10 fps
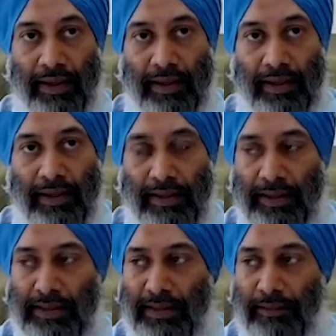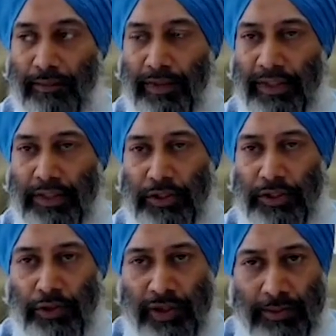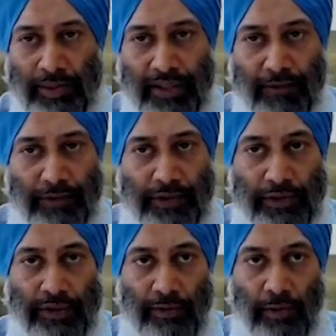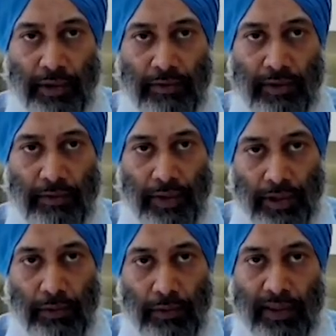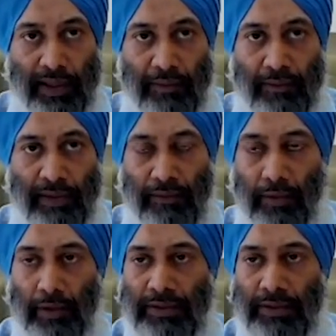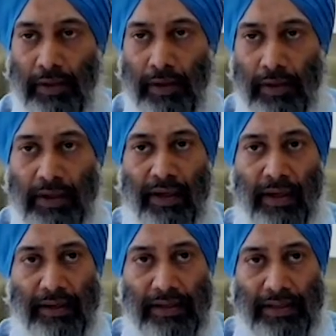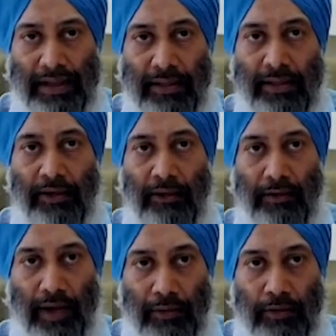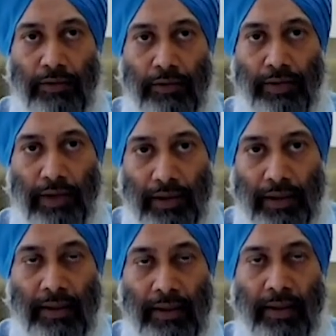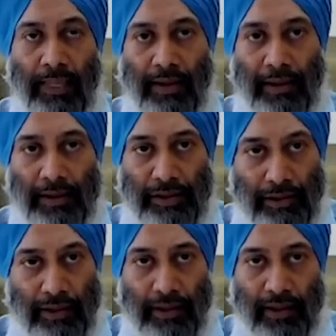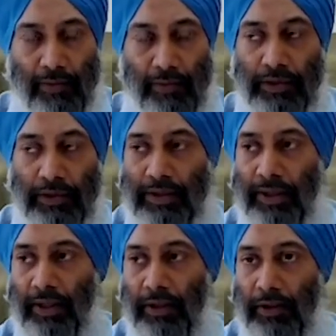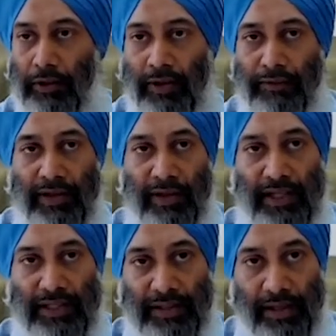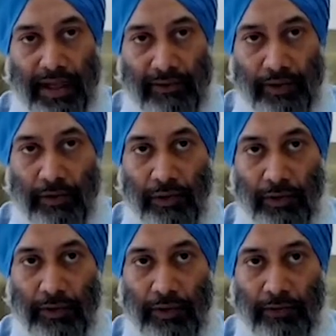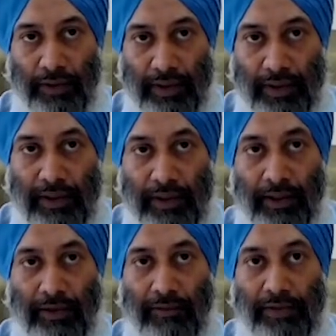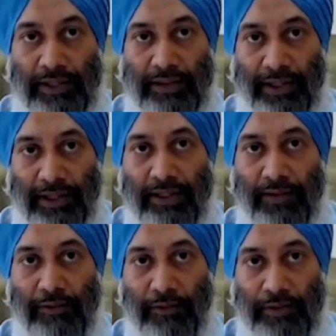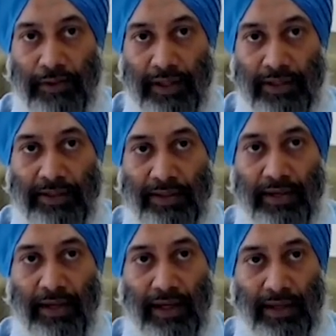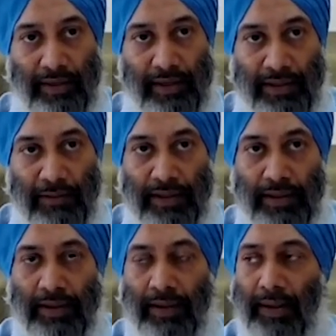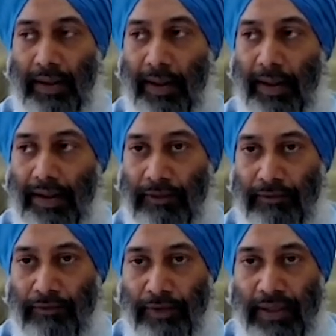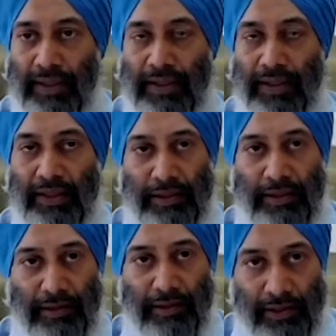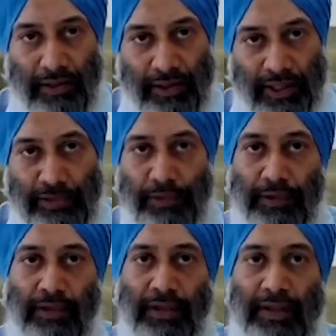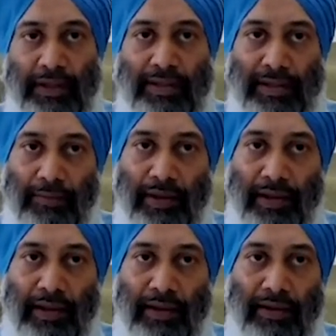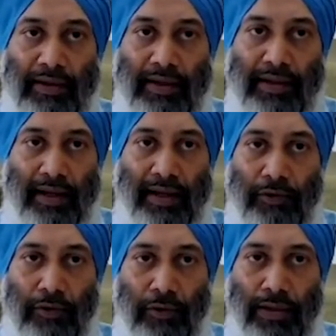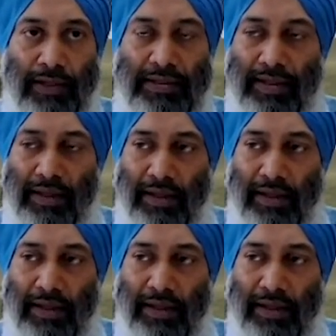And it is an extremely efficient body. We work with them. They've got solid understanding of how to run and construct airports. You have the National Highway Authority of India, which has really revolutionized the way highways are made. We desperately need something like that for toilets.